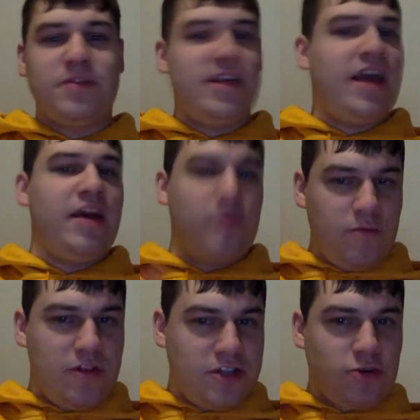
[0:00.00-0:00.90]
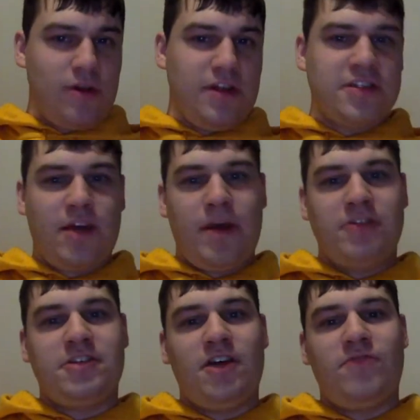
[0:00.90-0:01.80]
But yeah, when the short lists come out
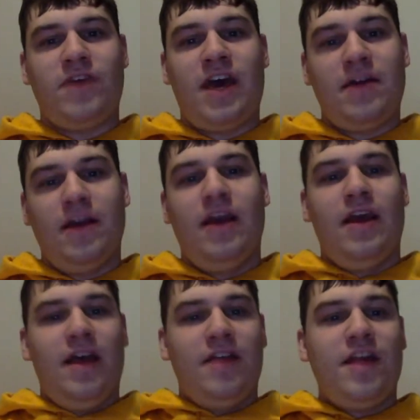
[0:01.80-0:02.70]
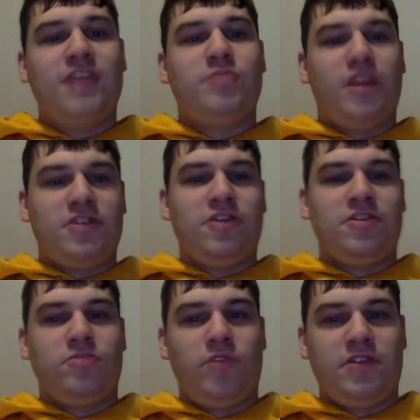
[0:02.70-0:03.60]
and stuff, that's when I start
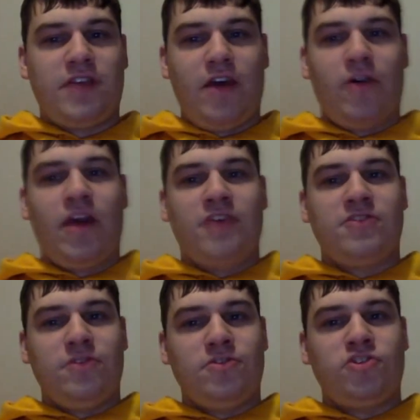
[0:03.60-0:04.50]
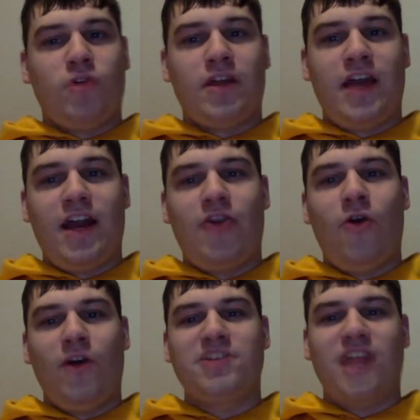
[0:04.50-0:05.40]
to really say, okay, so those short
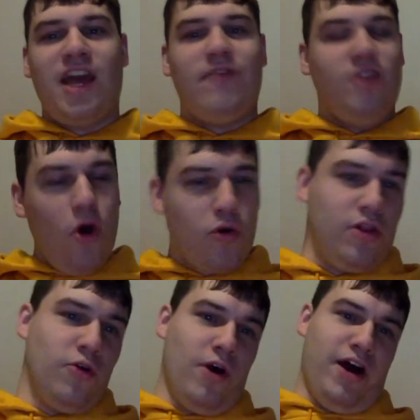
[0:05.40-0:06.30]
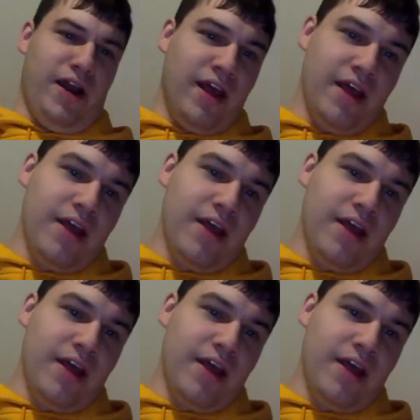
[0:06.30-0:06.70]
categories that I have no clue on,